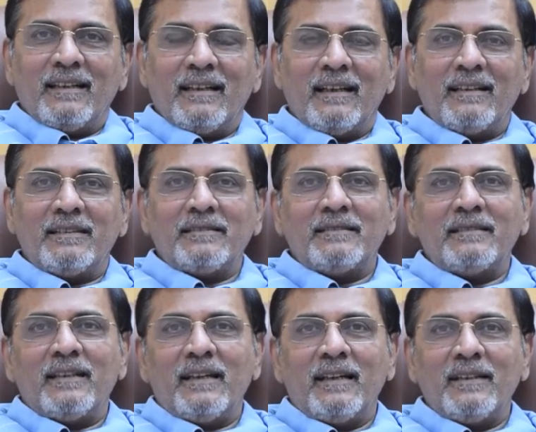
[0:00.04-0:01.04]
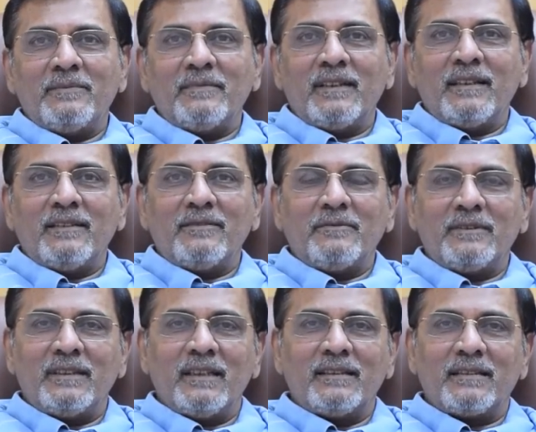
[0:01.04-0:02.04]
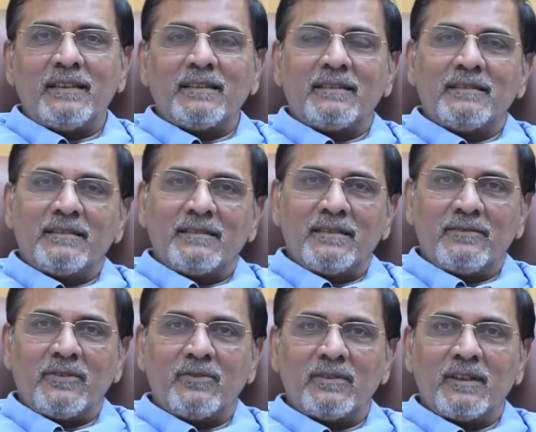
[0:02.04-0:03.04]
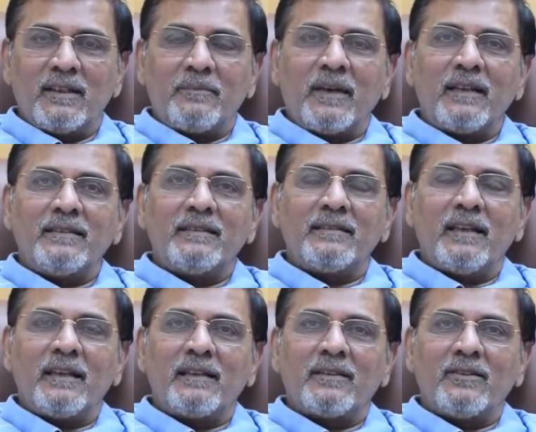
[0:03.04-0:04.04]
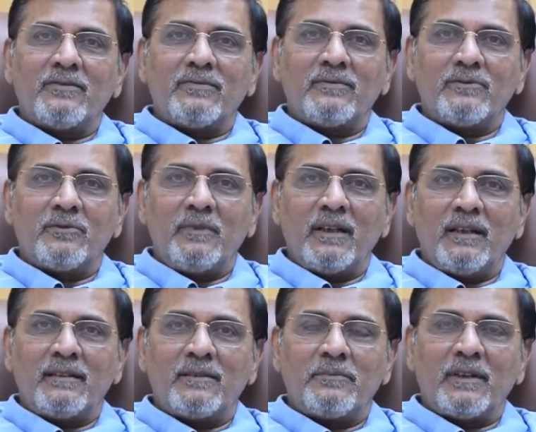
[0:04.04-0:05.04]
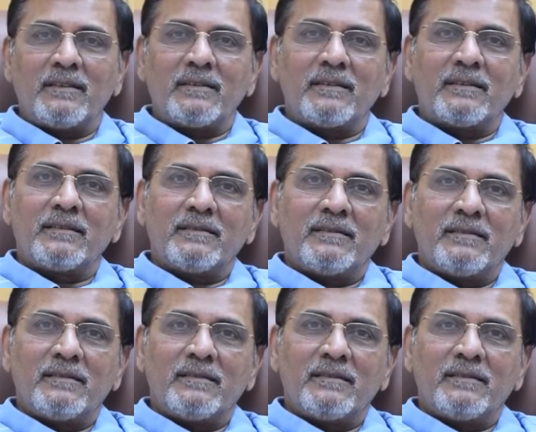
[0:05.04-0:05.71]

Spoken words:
I am Vijay Seth, the founder and managing director of Urmilla Enterprises.